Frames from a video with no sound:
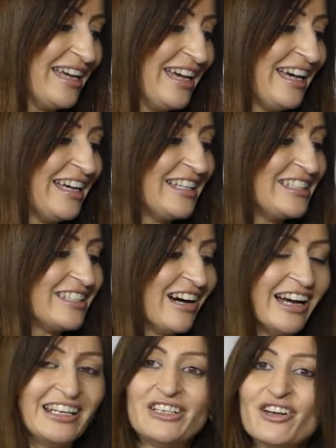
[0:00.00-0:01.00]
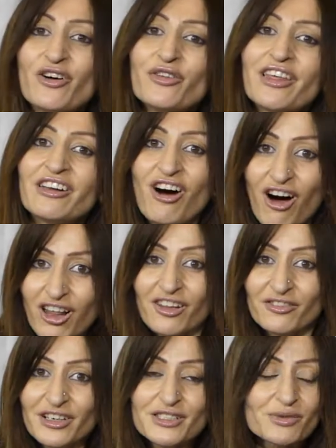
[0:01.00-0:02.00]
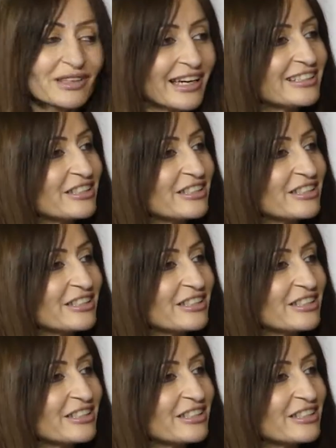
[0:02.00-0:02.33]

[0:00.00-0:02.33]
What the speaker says: And I know that all of us would like